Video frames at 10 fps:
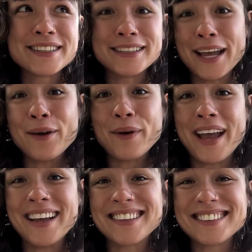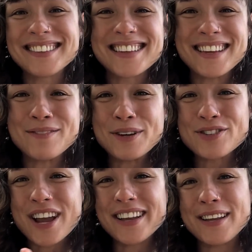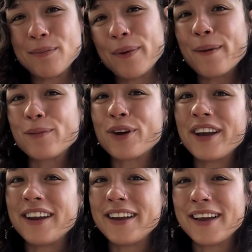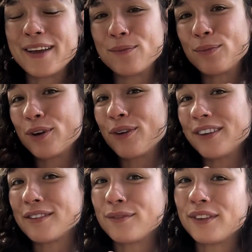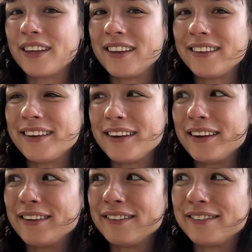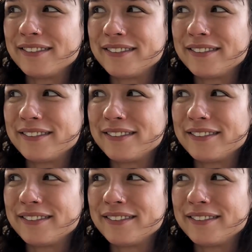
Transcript: layaway in which I keep upgrading and progressively getting